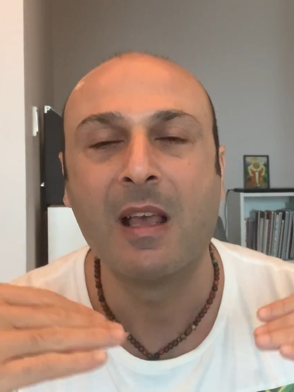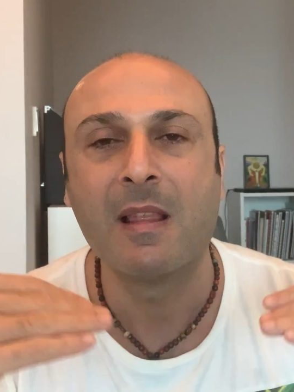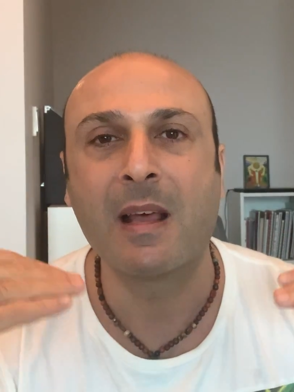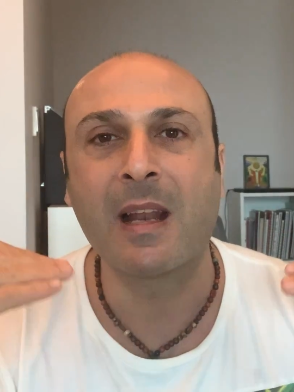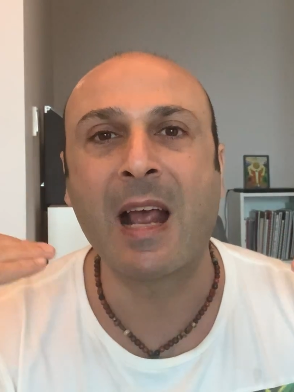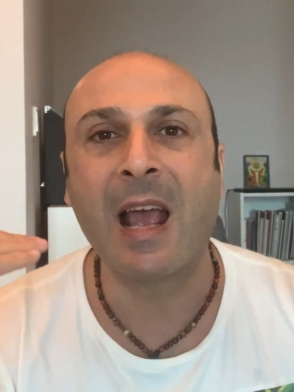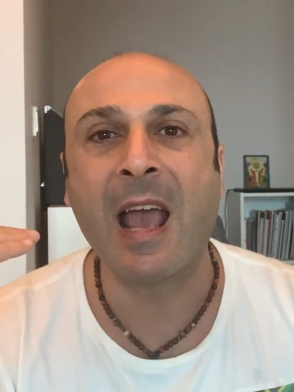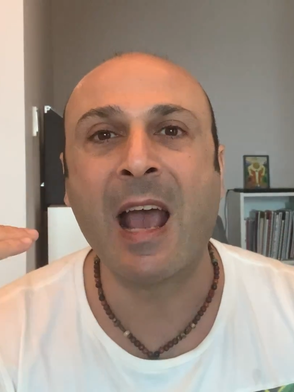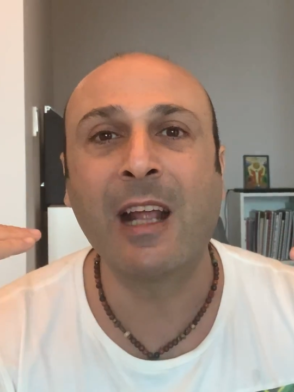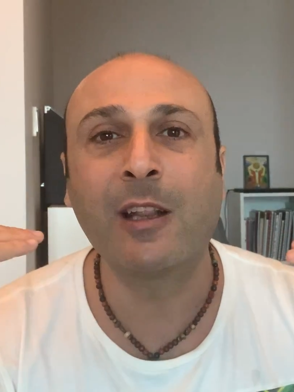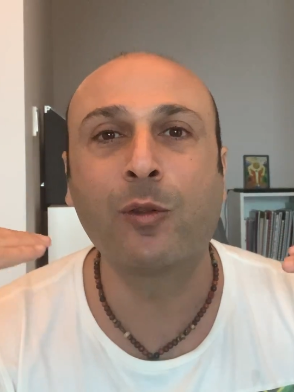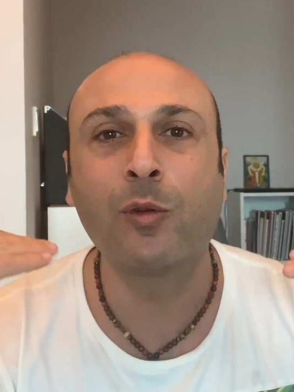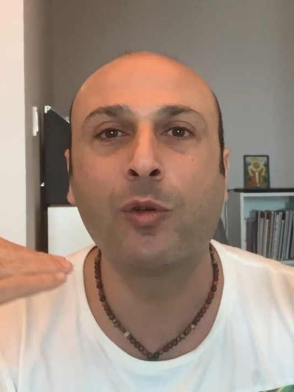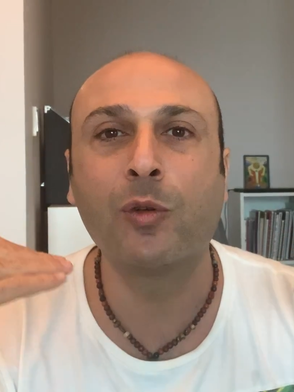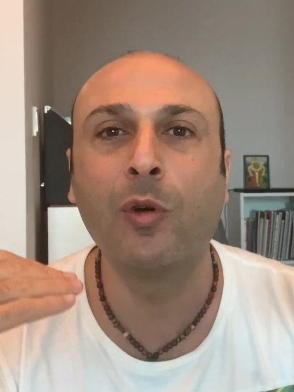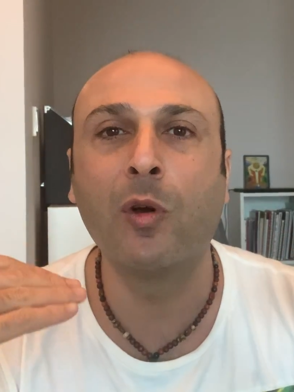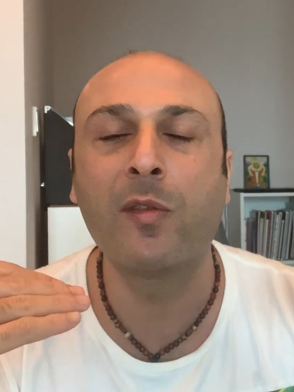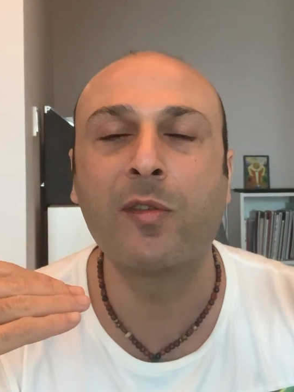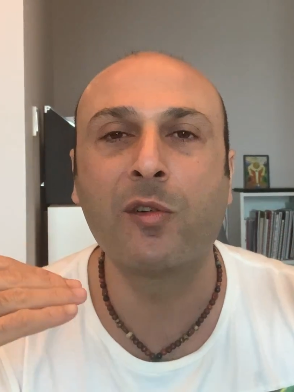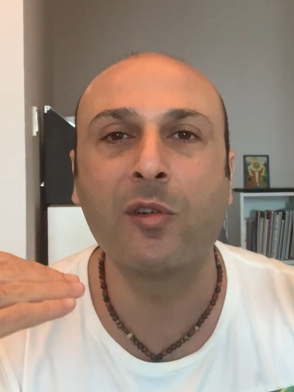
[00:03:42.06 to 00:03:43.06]
that I had to
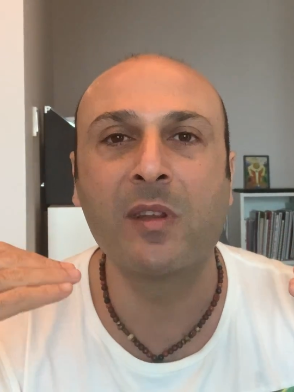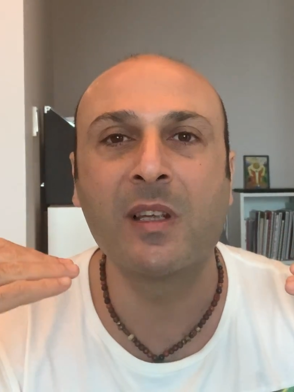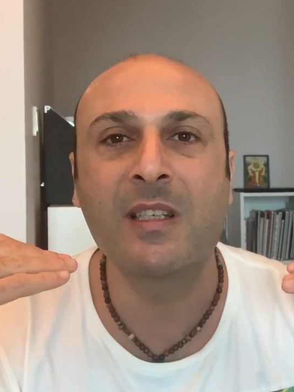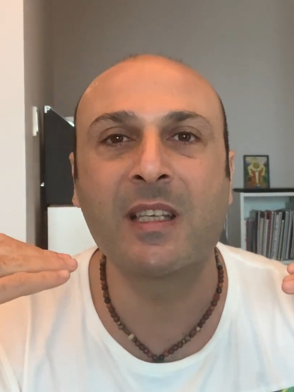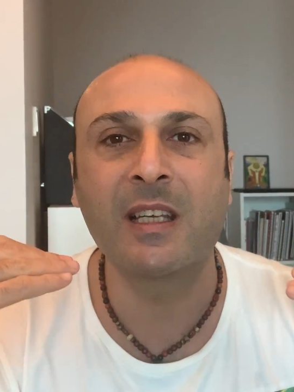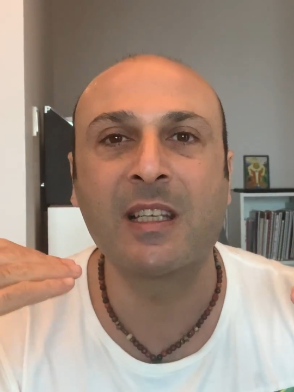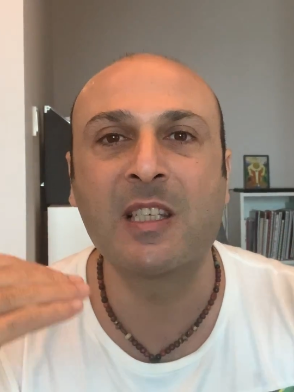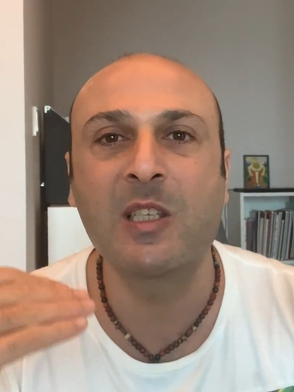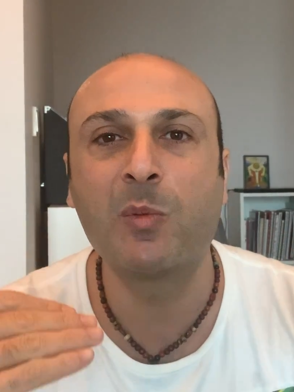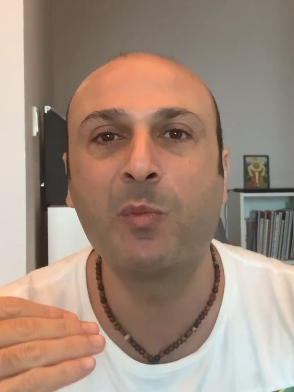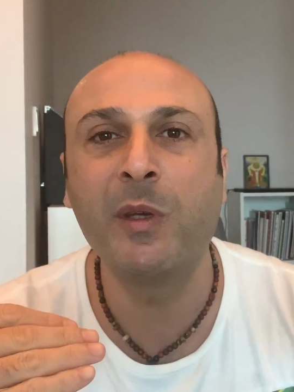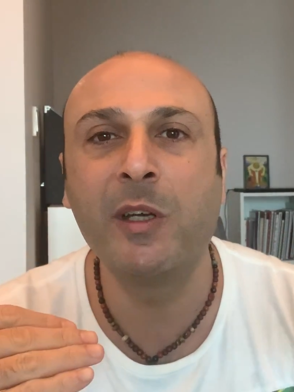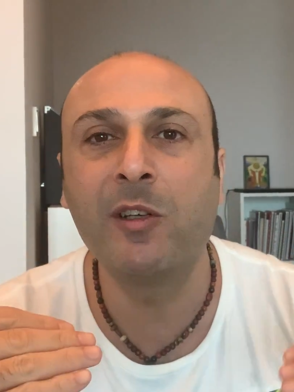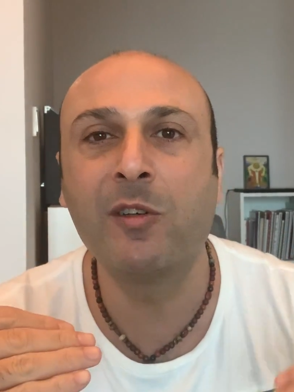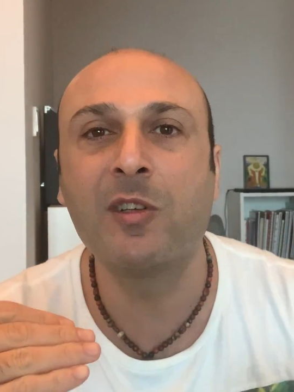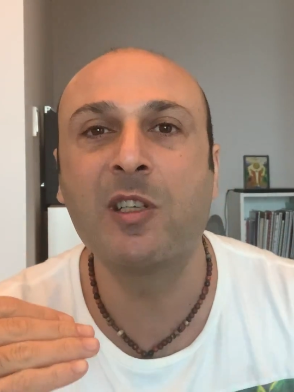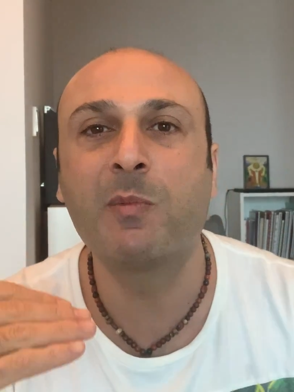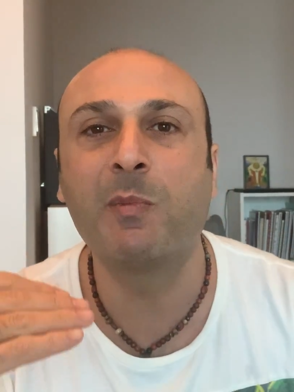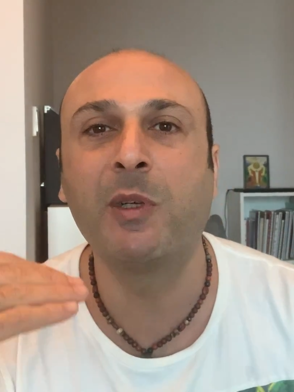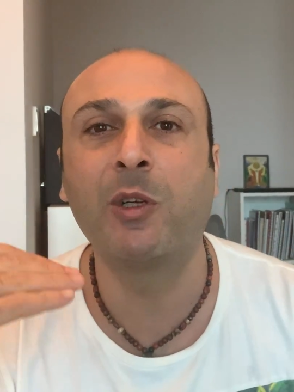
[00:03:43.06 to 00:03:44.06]
go through this
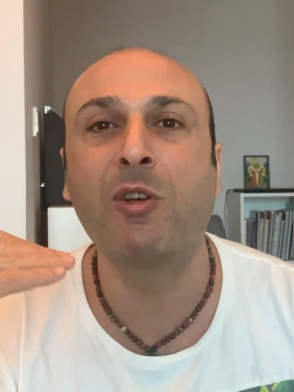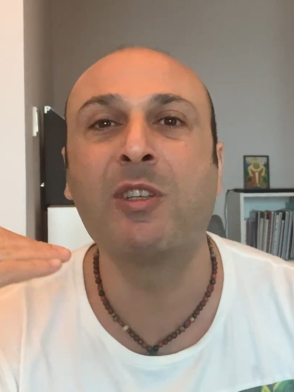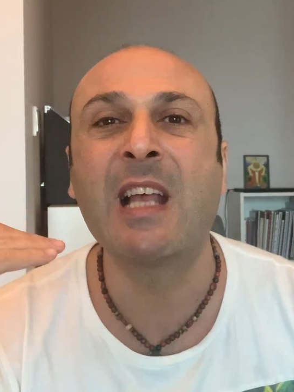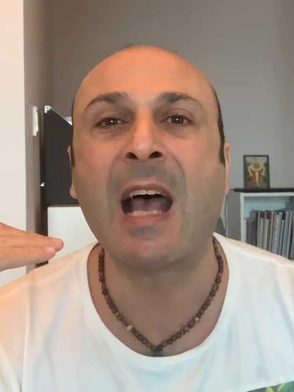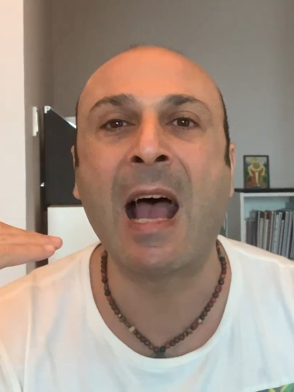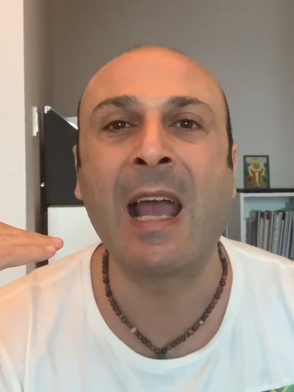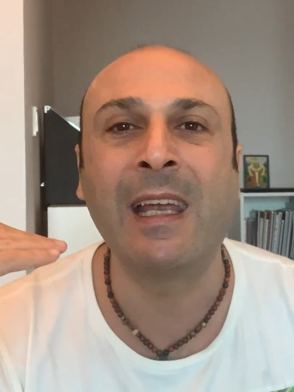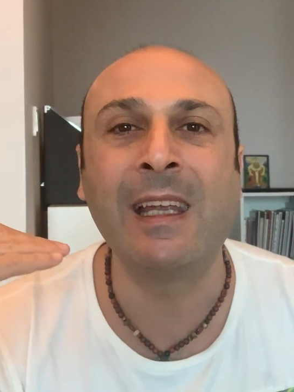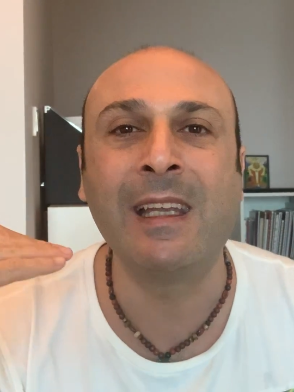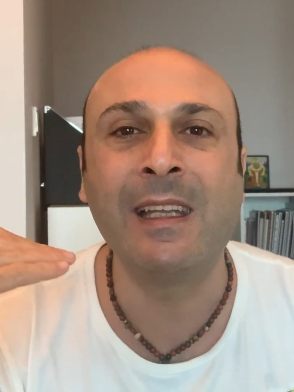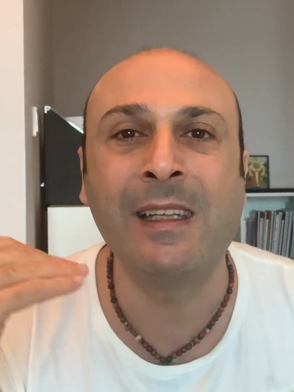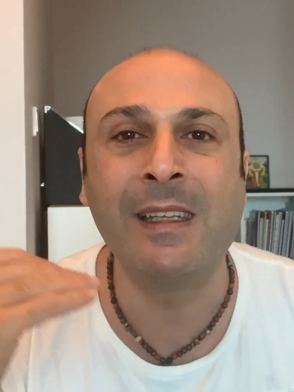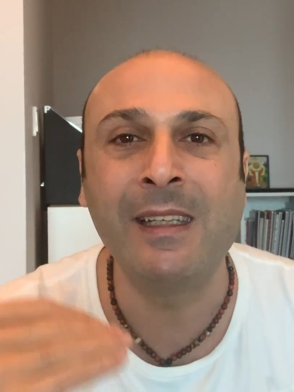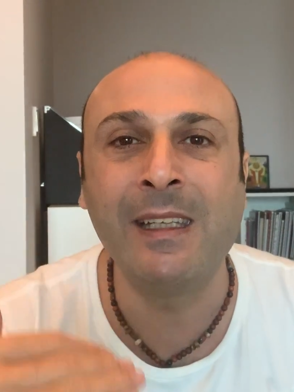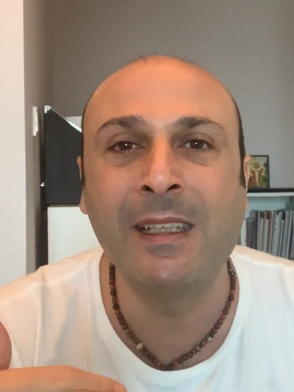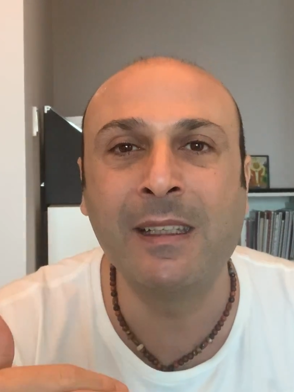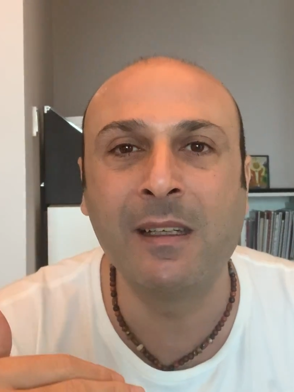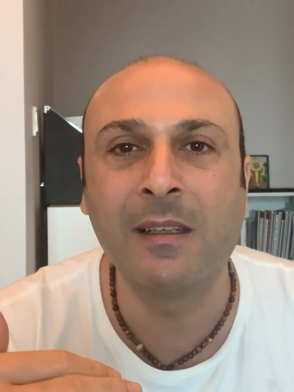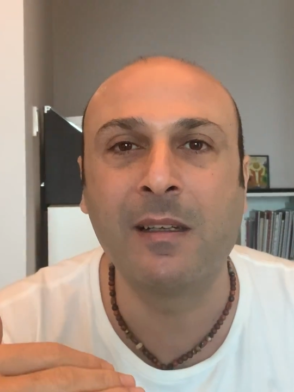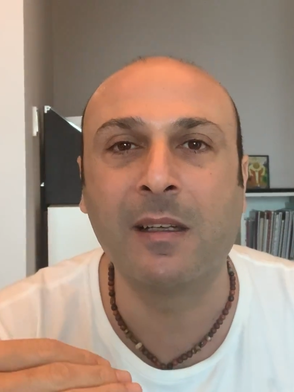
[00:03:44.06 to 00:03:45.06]
experience because I
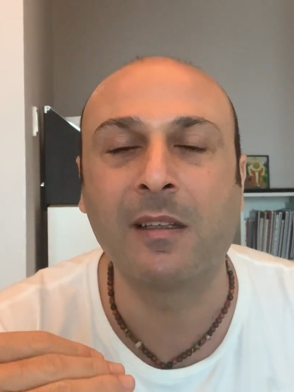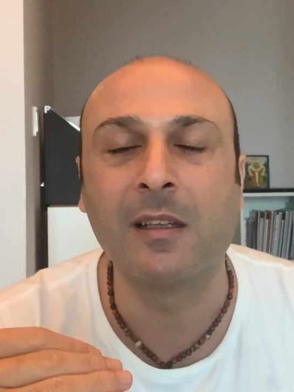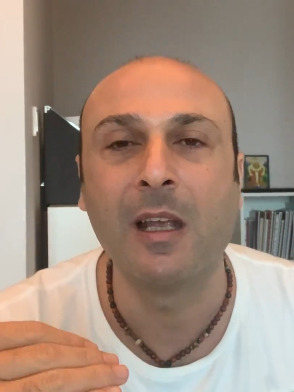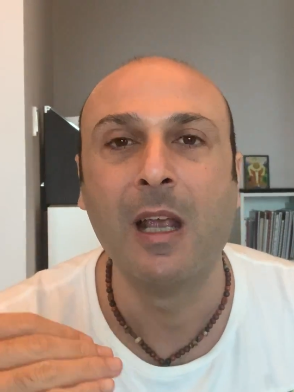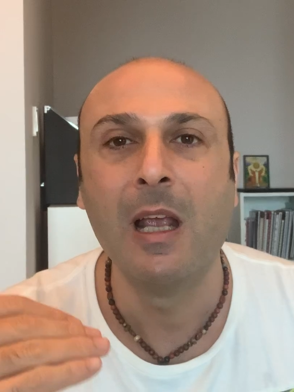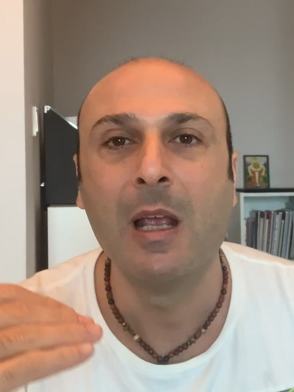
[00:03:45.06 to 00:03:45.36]
needed it,